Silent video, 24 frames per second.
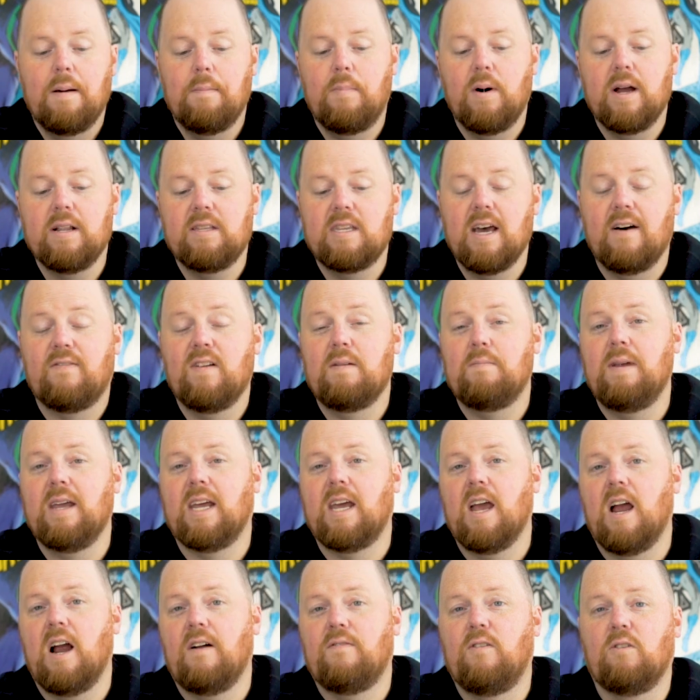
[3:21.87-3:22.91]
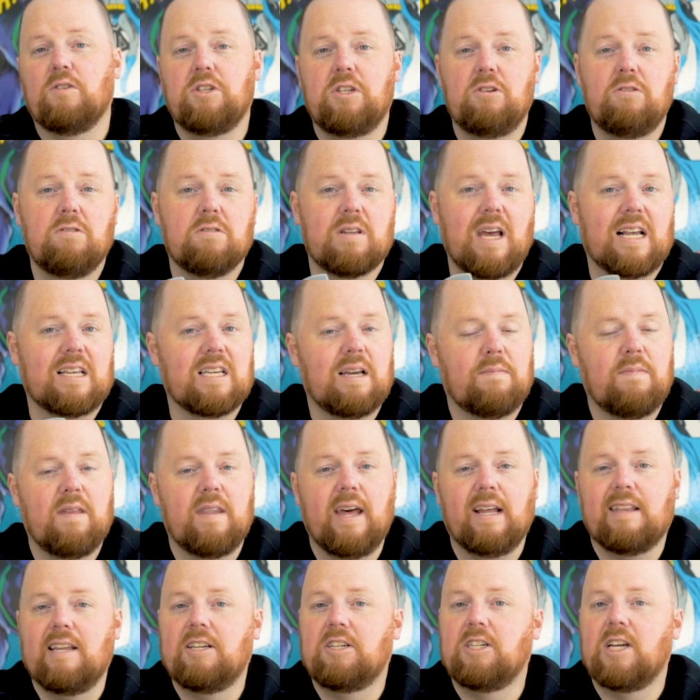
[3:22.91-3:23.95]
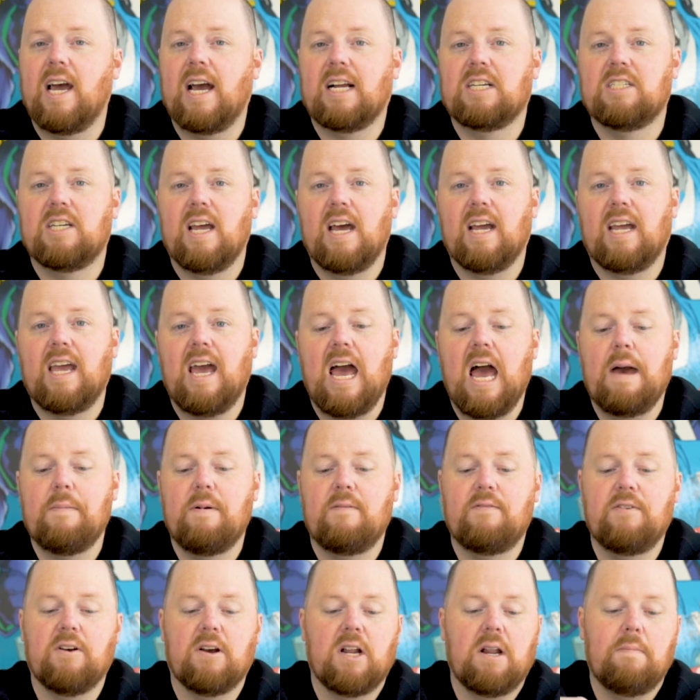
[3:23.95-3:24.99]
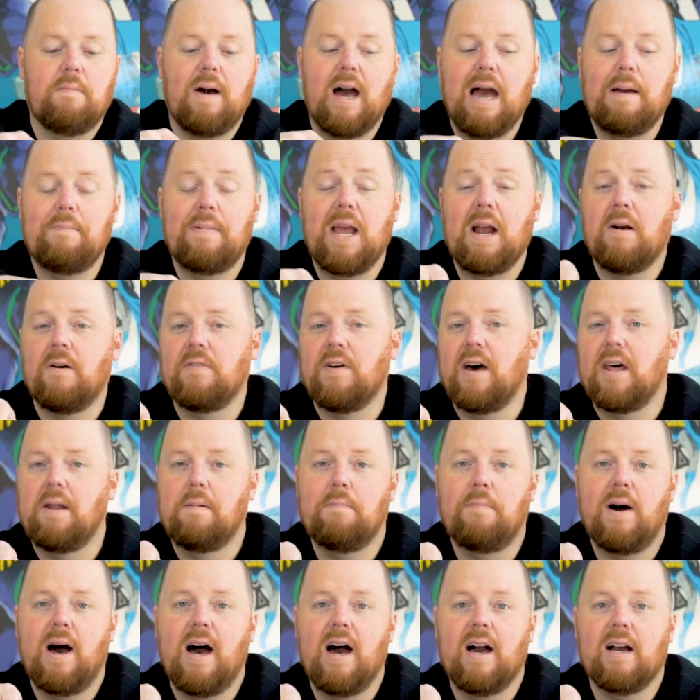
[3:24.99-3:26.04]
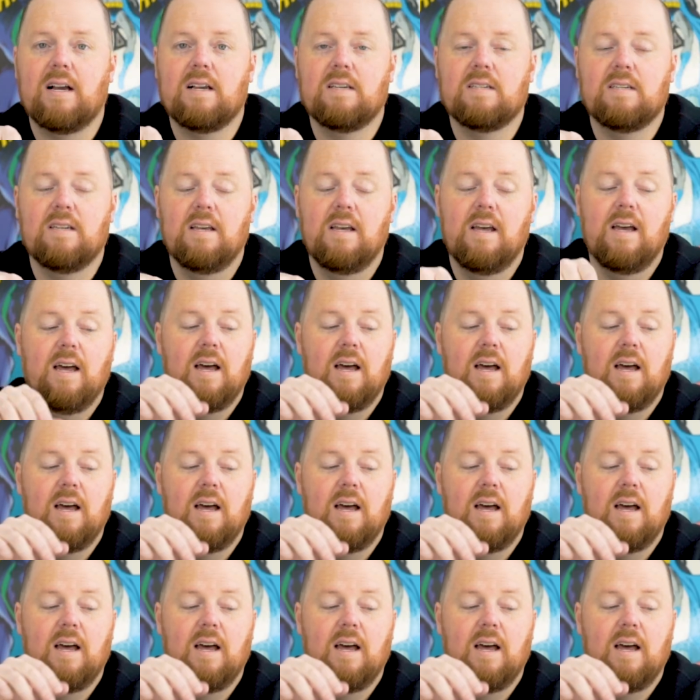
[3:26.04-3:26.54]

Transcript: But definitely be careful. Use like something like the Check app if you're going to buy a pair without a box.